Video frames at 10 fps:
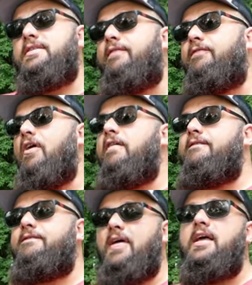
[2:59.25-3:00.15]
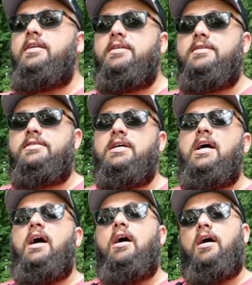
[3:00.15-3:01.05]
the front fenders
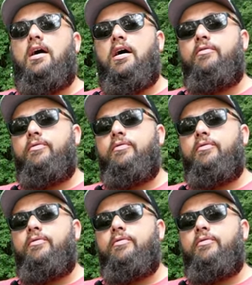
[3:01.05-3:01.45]
uh,